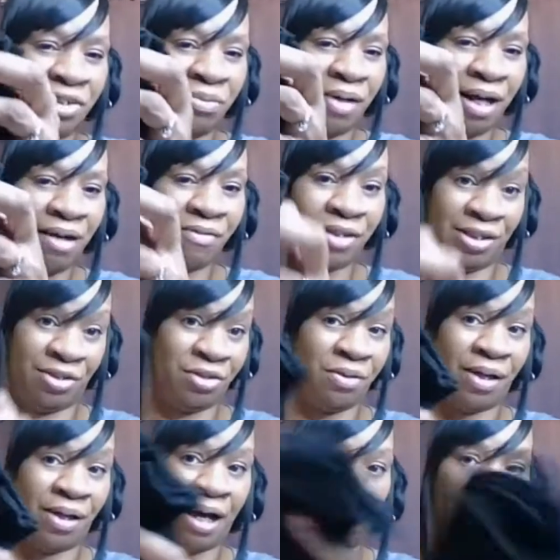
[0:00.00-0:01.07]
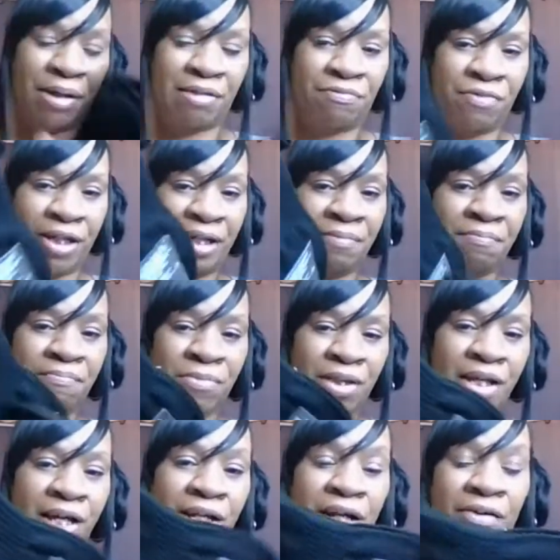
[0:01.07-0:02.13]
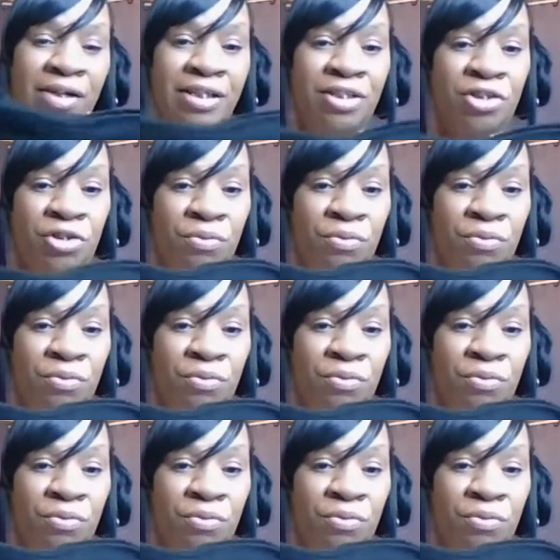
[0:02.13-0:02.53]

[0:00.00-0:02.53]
to 12, because you know I got big feet. And there is